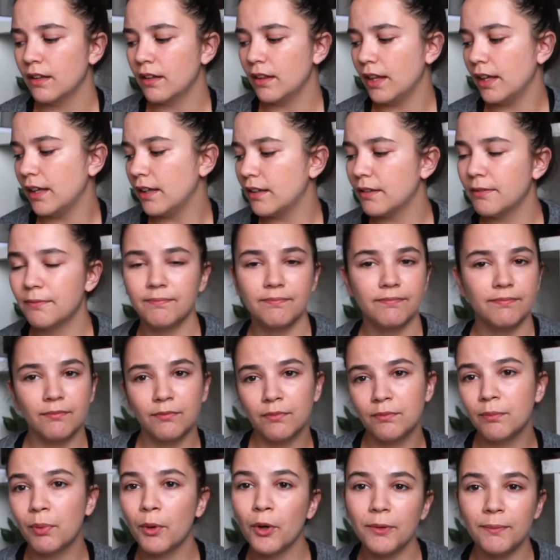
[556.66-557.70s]
like
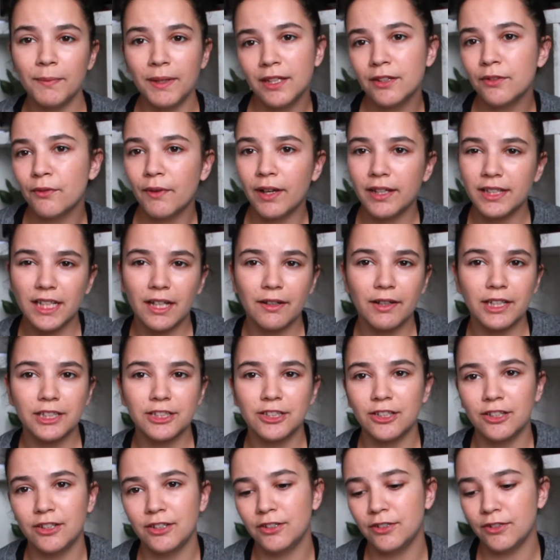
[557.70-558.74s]
point me in the right
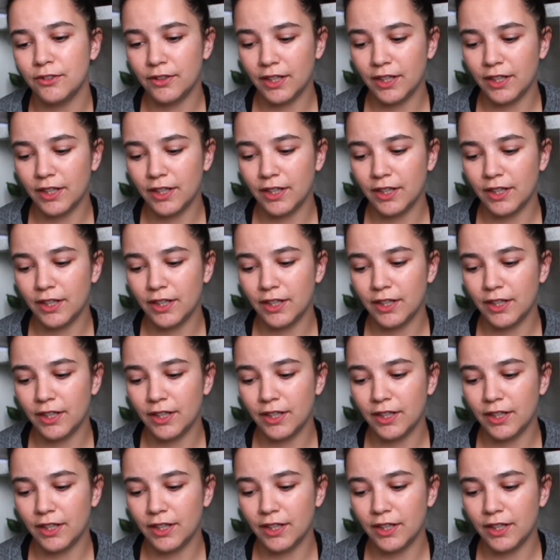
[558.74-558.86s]
direction,